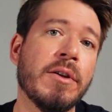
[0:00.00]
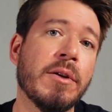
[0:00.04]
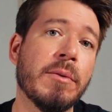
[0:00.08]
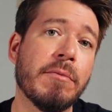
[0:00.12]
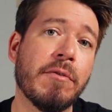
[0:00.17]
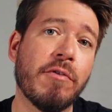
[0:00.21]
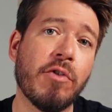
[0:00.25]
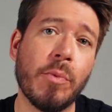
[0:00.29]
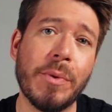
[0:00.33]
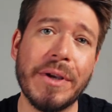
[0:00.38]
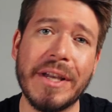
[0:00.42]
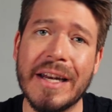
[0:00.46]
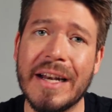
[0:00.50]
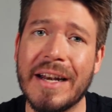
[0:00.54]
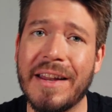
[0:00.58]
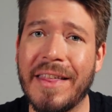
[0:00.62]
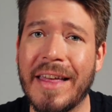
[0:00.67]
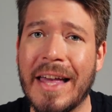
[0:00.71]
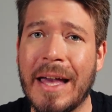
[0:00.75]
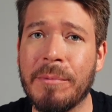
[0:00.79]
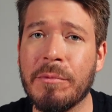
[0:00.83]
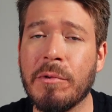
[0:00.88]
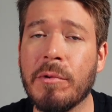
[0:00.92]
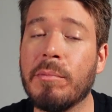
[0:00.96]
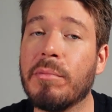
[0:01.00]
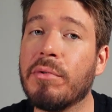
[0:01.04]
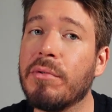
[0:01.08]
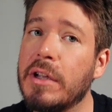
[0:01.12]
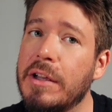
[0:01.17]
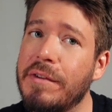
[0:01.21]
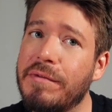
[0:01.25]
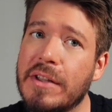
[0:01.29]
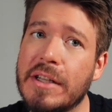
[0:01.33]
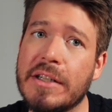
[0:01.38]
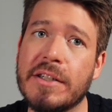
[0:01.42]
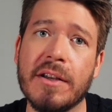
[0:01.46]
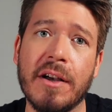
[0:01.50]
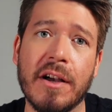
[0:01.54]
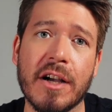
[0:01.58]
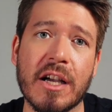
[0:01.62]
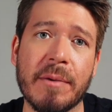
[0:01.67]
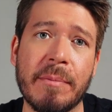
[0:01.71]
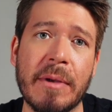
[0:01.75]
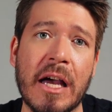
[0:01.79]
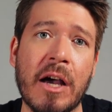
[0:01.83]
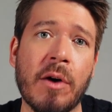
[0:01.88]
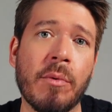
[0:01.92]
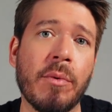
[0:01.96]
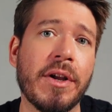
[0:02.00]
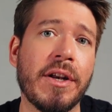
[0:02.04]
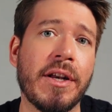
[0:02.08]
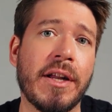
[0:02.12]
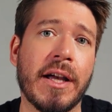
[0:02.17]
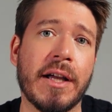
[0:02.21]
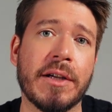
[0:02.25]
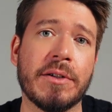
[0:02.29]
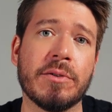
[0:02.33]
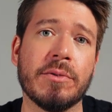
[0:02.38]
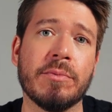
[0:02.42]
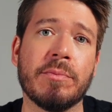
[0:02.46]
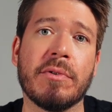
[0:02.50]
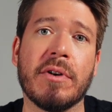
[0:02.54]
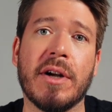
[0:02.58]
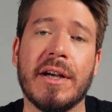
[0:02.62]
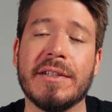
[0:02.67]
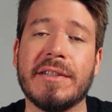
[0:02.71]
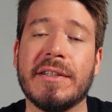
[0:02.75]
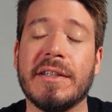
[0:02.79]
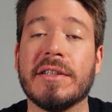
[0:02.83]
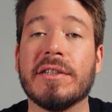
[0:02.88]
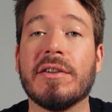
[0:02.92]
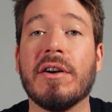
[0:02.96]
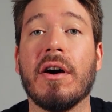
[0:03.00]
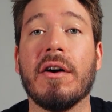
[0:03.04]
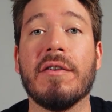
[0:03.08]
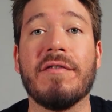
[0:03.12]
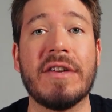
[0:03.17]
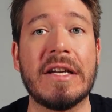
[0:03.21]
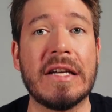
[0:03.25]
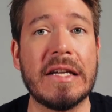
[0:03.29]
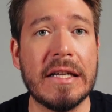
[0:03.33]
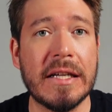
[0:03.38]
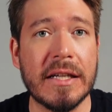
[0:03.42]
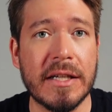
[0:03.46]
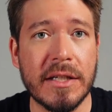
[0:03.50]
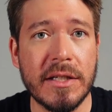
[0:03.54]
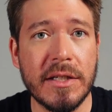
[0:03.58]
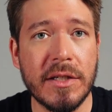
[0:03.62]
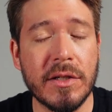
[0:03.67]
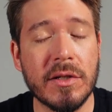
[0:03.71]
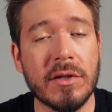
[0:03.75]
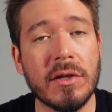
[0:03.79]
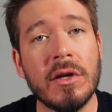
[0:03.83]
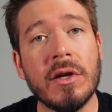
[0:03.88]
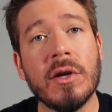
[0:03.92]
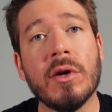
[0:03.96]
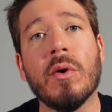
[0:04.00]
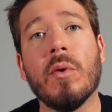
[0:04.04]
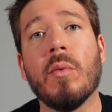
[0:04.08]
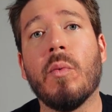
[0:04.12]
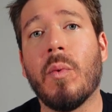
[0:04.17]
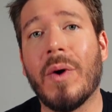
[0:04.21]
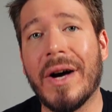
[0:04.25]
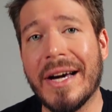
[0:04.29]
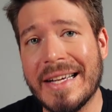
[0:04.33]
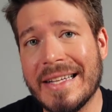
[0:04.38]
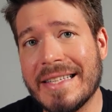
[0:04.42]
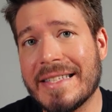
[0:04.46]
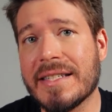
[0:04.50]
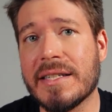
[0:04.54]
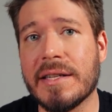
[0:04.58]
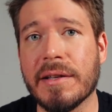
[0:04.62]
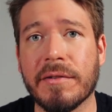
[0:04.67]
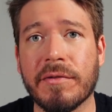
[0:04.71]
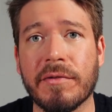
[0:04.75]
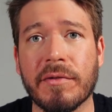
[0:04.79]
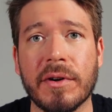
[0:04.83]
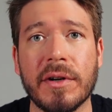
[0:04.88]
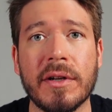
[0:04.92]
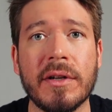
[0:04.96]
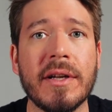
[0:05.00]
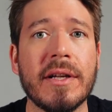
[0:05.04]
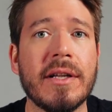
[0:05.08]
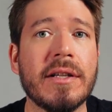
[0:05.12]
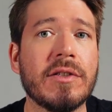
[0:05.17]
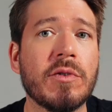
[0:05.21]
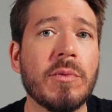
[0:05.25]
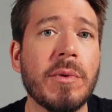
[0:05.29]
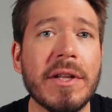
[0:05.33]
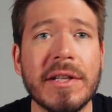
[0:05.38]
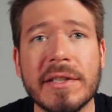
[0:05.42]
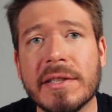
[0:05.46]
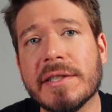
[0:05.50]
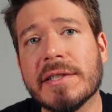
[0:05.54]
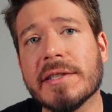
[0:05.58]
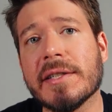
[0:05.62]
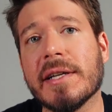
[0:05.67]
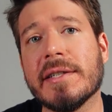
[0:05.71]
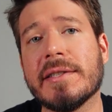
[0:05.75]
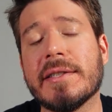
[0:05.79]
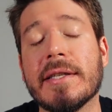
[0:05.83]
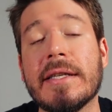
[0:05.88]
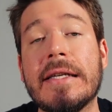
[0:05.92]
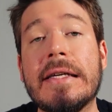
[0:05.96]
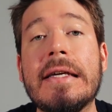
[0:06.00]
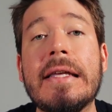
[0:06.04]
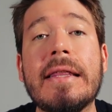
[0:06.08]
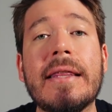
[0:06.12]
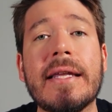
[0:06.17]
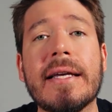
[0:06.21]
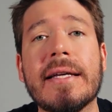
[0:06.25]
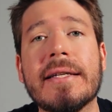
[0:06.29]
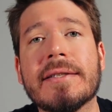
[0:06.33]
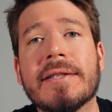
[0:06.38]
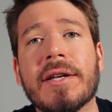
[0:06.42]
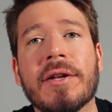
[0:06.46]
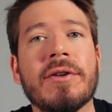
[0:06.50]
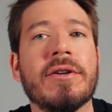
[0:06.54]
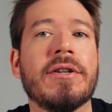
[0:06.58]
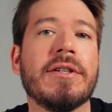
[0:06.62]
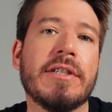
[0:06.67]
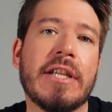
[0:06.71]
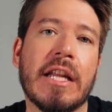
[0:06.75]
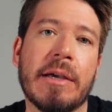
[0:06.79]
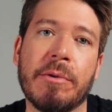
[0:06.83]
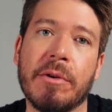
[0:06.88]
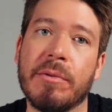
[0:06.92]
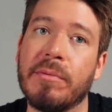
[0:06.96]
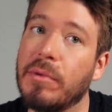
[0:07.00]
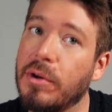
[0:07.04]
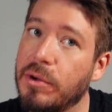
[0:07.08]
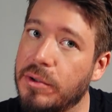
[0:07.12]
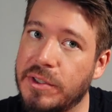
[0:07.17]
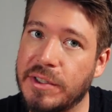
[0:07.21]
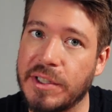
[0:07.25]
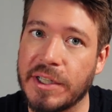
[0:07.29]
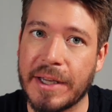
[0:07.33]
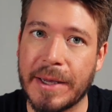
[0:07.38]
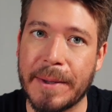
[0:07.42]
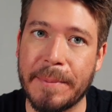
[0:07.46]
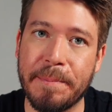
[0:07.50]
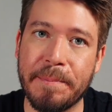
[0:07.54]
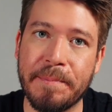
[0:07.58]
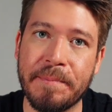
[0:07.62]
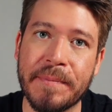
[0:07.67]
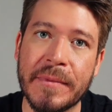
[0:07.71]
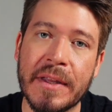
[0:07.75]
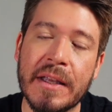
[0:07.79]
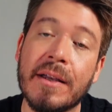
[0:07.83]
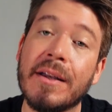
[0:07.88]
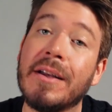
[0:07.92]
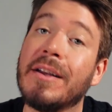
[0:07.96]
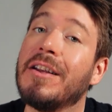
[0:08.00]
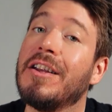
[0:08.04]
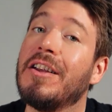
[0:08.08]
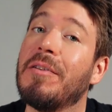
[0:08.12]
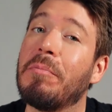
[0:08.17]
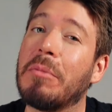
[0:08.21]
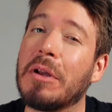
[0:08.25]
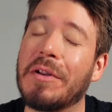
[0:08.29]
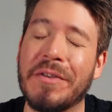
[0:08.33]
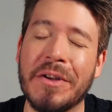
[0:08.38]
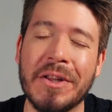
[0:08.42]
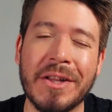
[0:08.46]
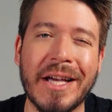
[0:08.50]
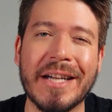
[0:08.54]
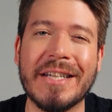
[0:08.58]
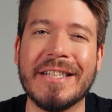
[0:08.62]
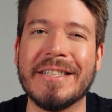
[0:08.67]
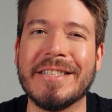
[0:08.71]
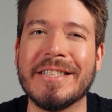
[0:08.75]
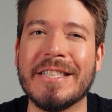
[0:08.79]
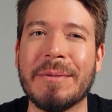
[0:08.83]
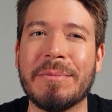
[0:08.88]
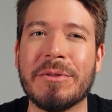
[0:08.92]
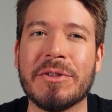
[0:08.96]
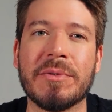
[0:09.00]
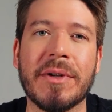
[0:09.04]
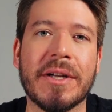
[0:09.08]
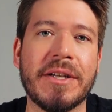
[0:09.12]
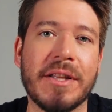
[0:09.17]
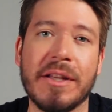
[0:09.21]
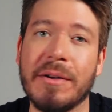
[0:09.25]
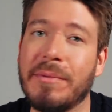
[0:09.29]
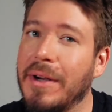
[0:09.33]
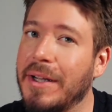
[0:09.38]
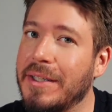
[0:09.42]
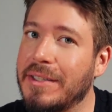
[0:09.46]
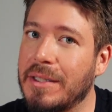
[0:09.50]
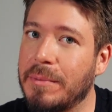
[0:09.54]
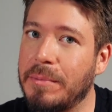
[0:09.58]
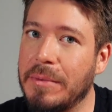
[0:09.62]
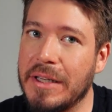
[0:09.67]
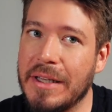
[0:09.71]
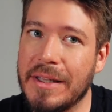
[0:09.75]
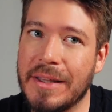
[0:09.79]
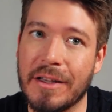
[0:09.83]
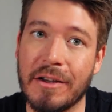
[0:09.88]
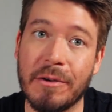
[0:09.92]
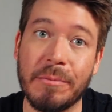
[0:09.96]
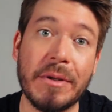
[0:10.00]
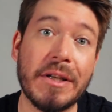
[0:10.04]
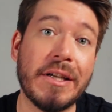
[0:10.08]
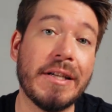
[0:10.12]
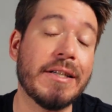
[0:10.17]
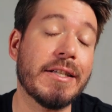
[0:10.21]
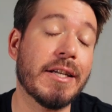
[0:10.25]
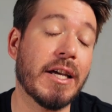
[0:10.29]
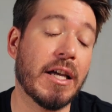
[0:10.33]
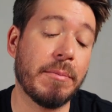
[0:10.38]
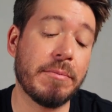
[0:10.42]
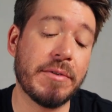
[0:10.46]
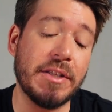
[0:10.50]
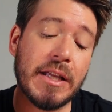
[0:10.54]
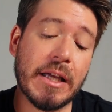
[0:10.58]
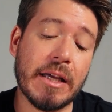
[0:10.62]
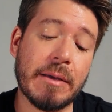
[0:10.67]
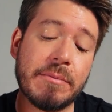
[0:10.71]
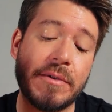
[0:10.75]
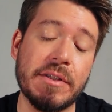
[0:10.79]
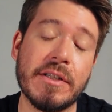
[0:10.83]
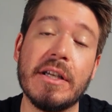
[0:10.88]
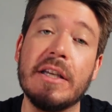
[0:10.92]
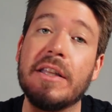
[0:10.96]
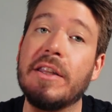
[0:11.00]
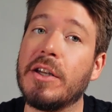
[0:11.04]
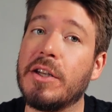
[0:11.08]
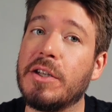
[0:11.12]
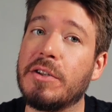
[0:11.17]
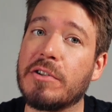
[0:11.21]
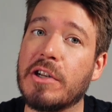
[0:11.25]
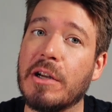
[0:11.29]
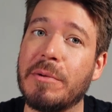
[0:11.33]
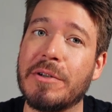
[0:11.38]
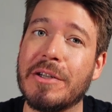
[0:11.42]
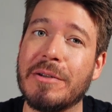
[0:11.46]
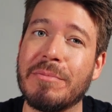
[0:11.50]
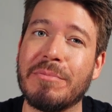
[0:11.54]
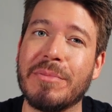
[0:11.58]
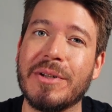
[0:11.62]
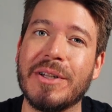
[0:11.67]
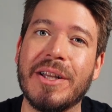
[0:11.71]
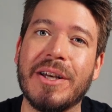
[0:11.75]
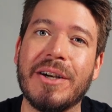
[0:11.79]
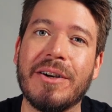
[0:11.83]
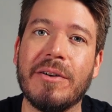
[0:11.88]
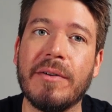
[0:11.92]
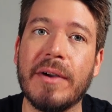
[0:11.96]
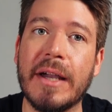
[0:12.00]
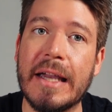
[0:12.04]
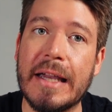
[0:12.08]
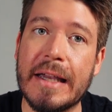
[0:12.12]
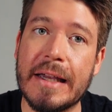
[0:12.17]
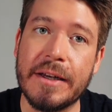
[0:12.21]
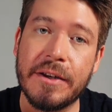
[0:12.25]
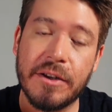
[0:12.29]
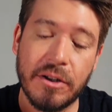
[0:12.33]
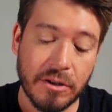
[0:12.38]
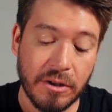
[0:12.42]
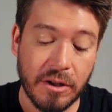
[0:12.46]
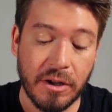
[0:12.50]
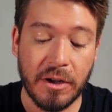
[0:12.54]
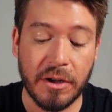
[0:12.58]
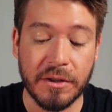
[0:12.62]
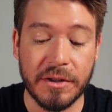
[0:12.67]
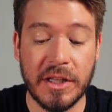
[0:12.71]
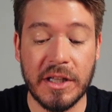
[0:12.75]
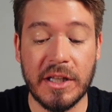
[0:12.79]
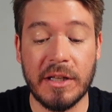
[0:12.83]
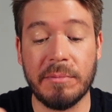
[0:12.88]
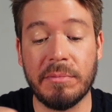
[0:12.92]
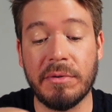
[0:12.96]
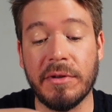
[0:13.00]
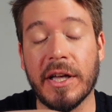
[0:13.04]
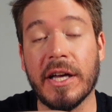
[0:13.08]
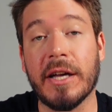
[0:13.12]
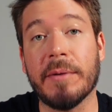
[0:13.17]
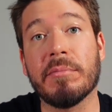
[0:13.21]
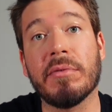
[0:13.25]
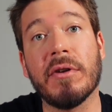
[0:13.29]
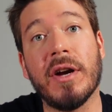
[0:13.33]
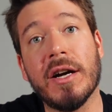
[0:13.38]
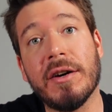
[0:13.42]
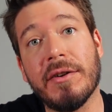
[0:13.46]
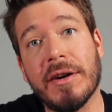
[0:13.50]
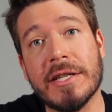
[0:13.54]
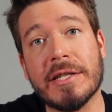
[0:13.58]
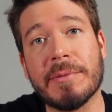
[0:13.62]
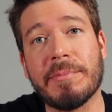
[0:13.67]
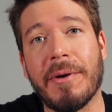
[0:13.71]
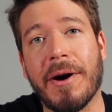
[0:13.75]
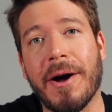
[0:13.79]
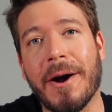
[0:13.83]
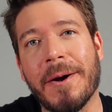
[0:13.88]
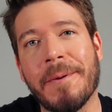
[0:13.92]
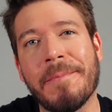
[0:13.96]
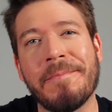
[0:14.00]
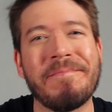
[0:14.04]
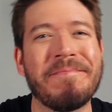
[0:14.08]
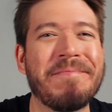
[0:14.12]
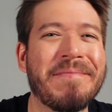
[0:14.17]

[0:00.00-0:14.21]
Before we get into that, we'll briefly talk about what natural processed coffee is, why it's different, as well as discuss the key things to understand when roasting it. But if you'd like to skip straight to the recipe, there'll be timestamps in the description below and along the plate progress bar.